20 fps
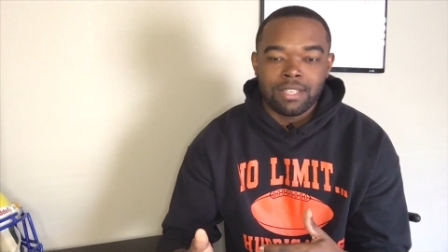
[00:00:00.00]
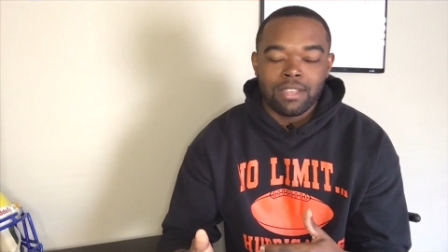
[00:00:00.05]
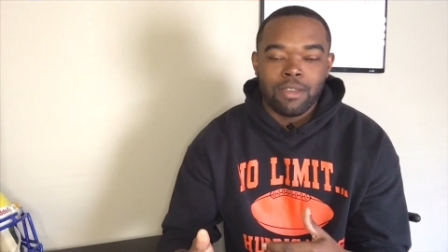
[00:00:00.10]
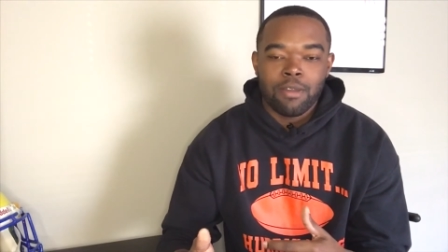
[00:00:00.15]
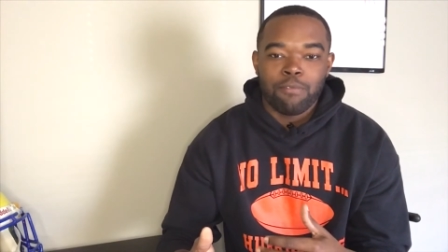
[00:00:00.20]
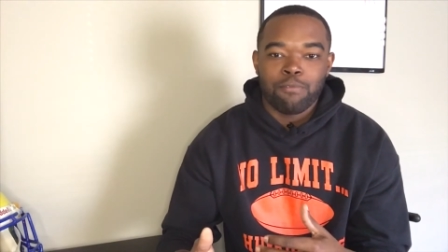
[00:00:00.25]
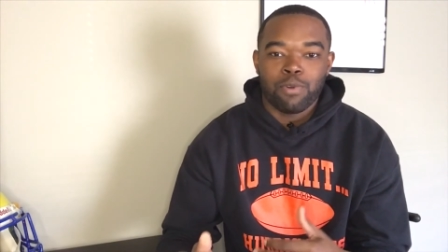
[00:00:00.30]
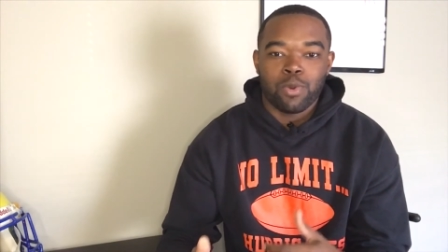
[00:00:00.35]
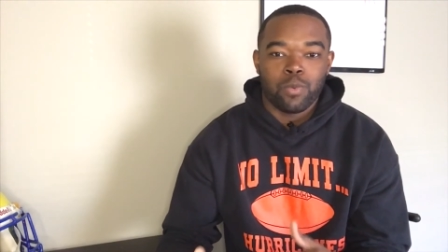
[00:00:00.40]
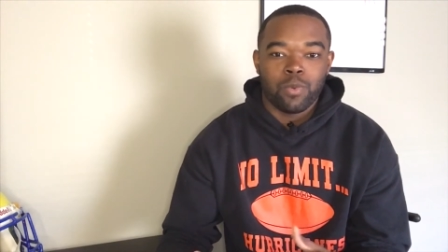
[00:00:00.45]

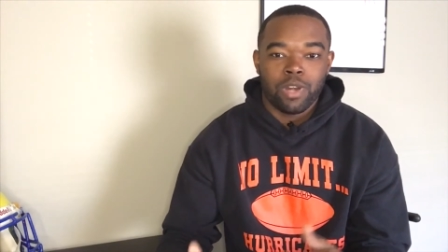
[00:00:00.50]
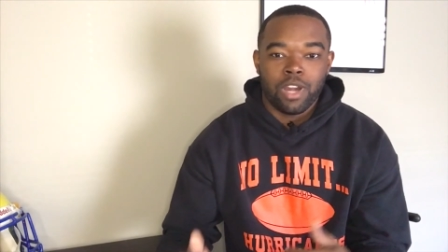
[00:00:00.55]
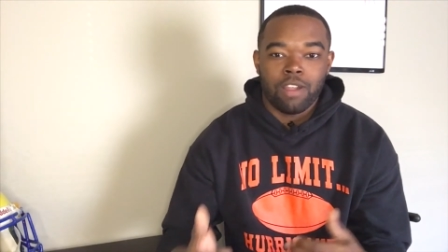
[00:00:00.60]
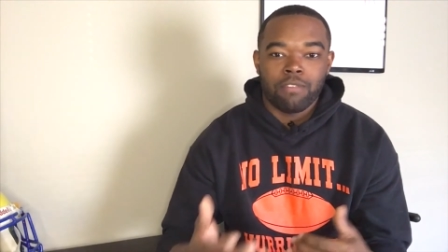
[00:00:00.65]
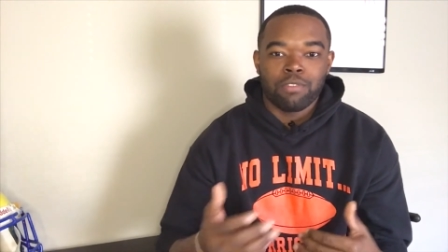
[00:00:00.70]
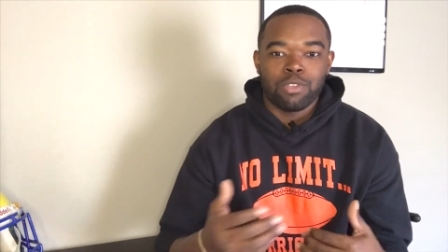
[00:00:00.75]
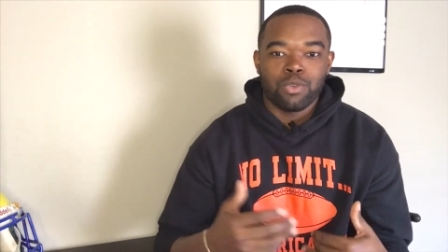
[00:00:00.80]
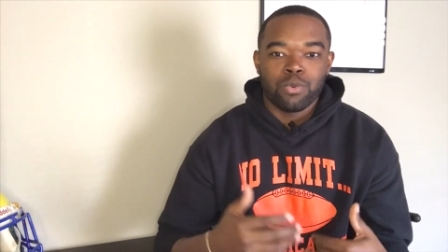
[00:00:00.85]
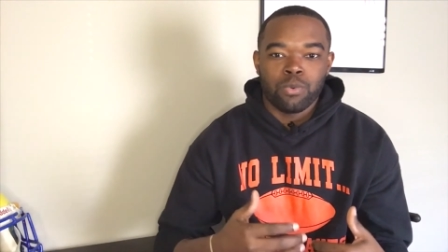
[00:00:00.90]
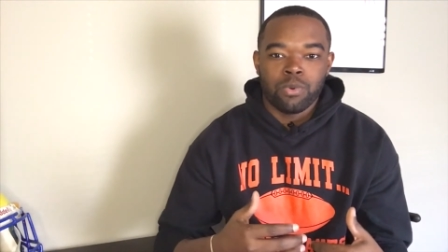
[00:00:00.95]
for whatever
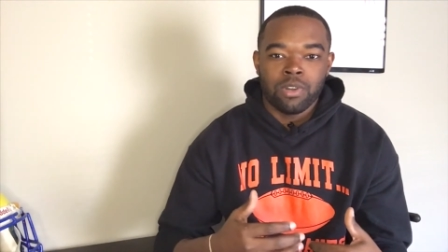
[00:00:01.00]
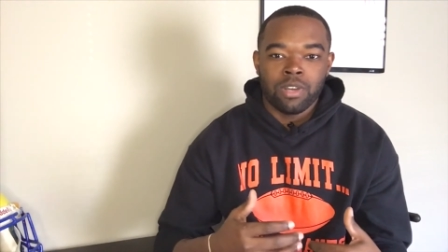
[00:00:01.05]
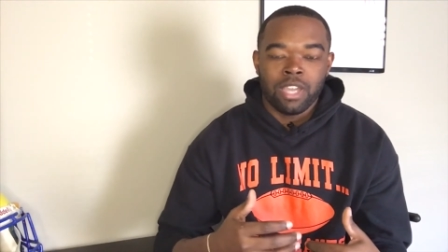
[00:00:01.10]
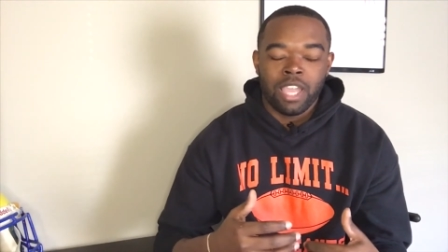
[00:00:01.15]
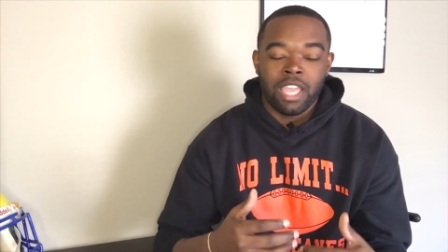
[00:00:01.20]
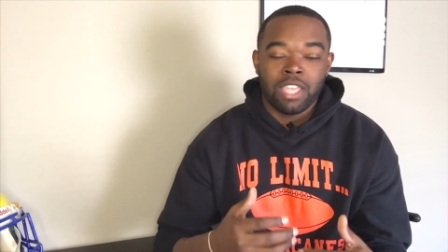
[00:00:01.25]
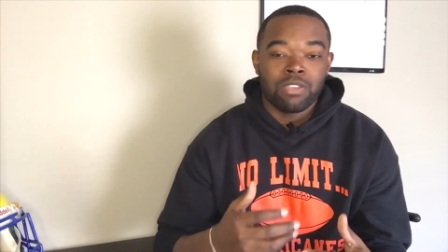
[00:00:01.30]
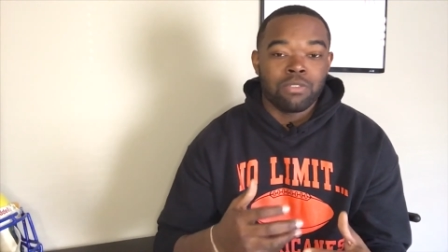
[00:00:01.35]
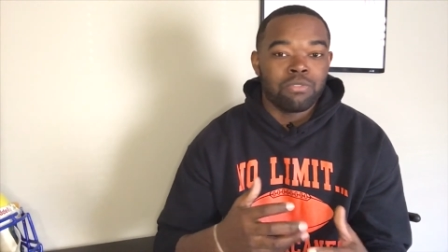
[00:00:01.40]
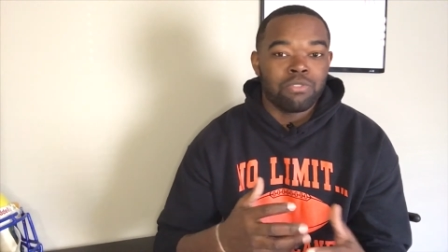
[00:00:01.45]
you want,
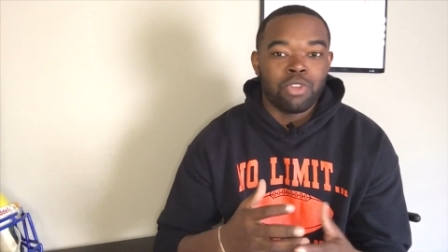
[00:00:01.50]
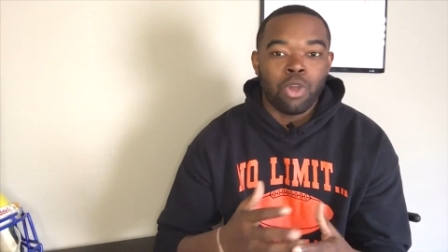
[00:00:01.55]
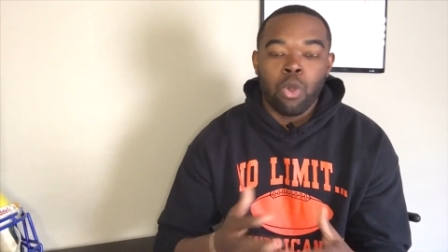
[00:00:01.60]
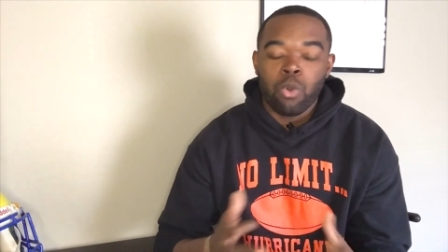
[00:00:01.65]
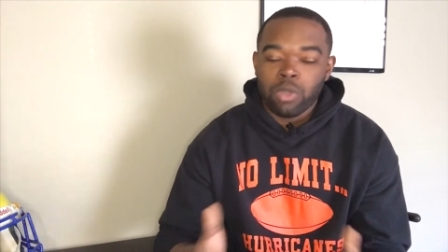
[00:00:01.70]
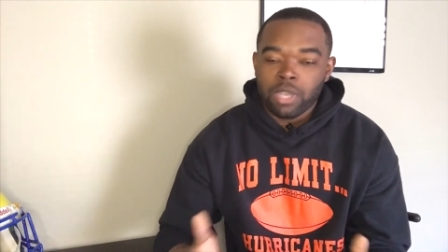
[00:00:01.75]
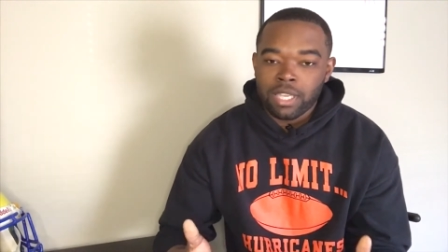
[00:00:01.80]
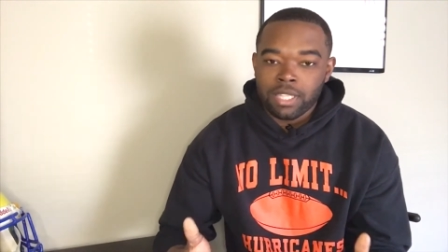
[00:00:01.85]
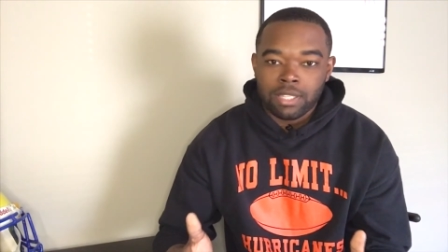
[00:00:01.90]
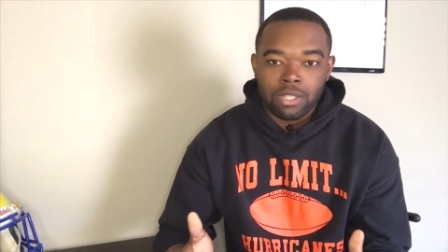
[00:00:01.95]
and you
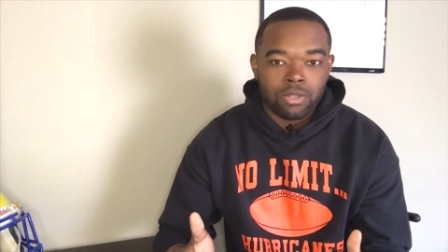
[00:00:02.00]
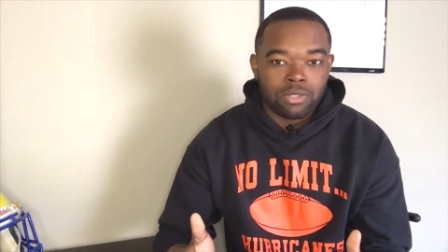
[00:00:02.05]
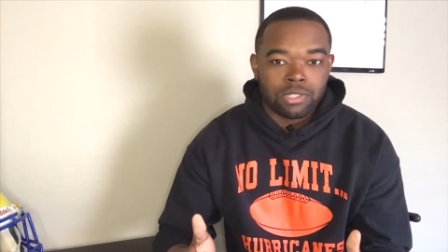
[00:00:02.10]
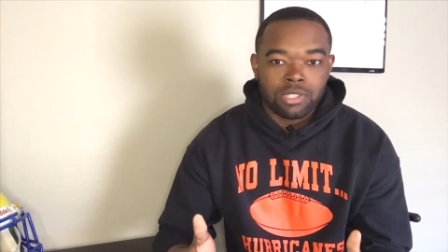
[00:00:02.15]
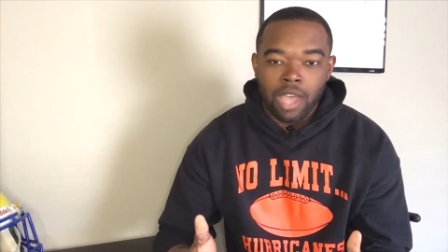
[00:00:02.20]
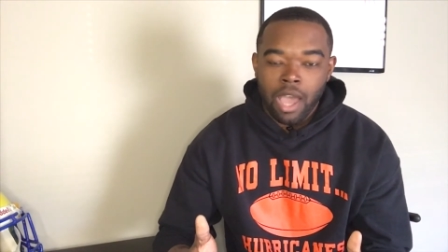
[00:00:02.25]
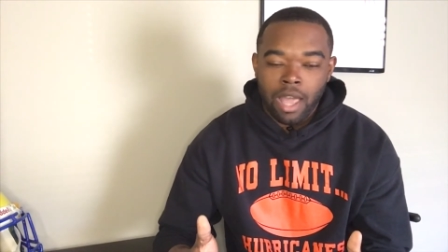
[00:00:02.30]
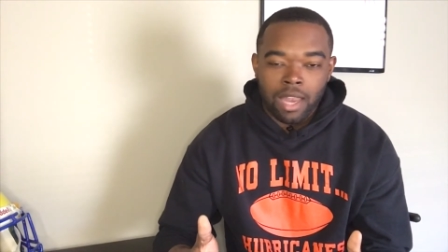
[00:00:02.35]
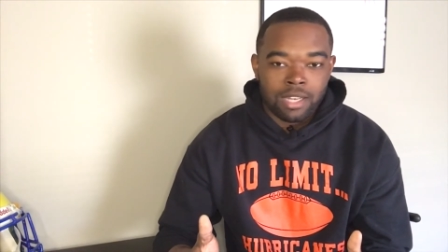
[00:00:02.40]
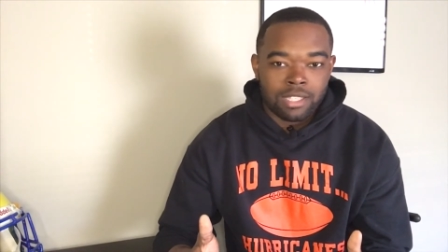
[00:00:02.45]
don't get those
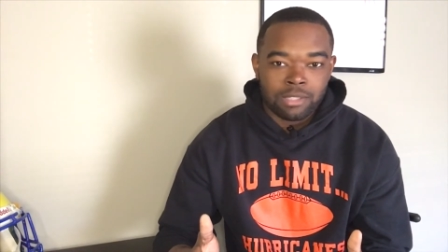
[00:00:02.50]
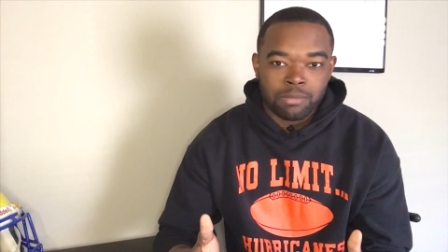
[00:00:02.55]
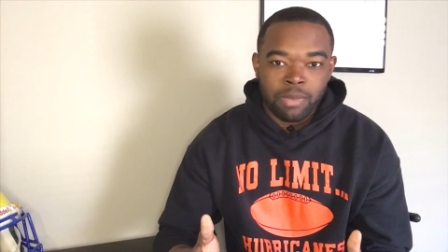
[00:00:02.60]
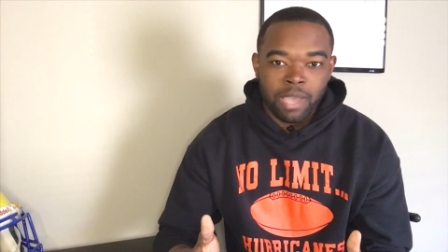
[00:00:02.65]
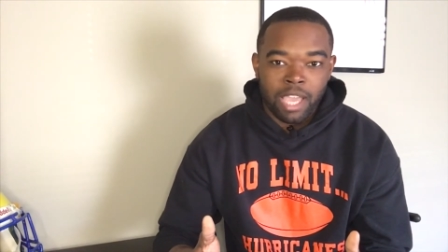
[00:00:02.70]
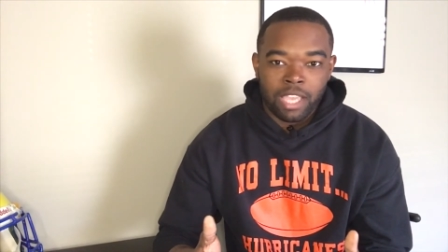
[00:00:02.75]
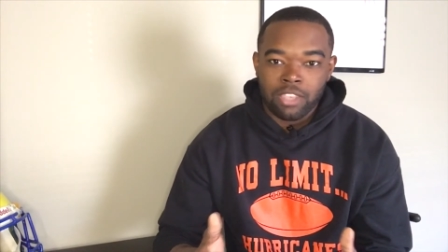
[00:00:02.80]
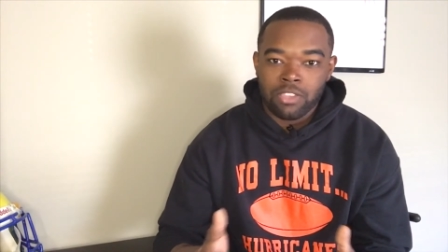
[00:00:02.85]
dollars back.